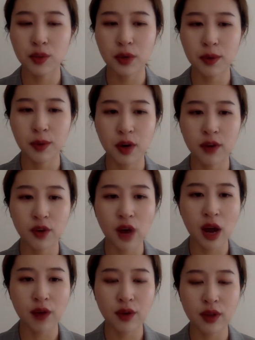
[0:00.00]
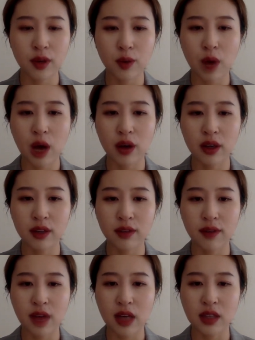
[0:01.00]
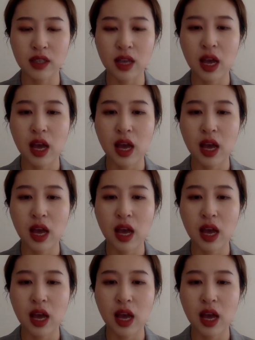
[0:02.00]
prepare for everything well in advance